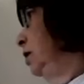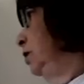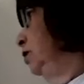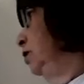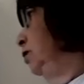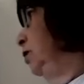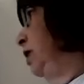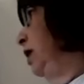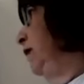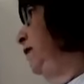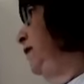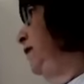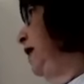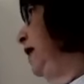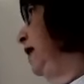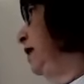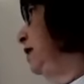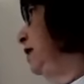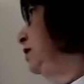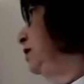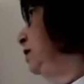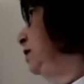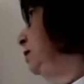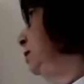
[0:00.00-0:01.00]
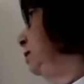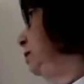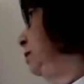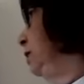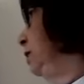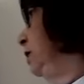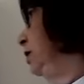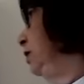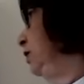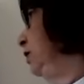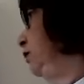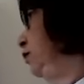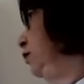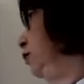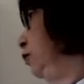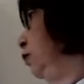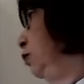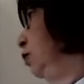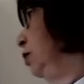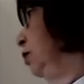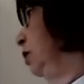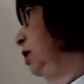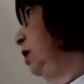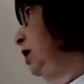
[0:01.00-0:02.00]
12x plus
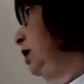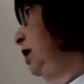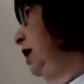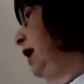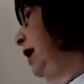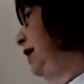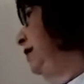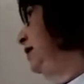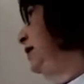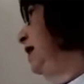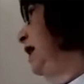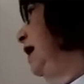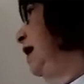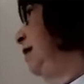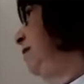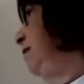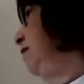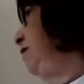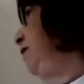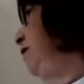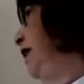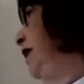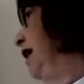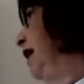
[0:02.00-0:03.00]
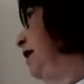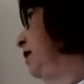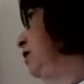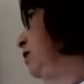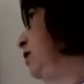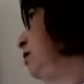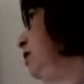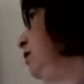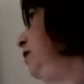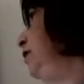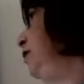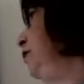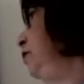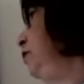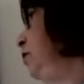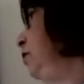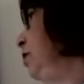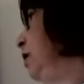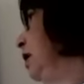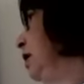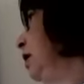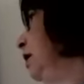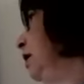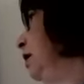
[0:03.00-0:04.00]
4 has a common factor of
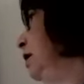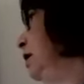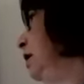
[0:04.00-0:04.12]
4.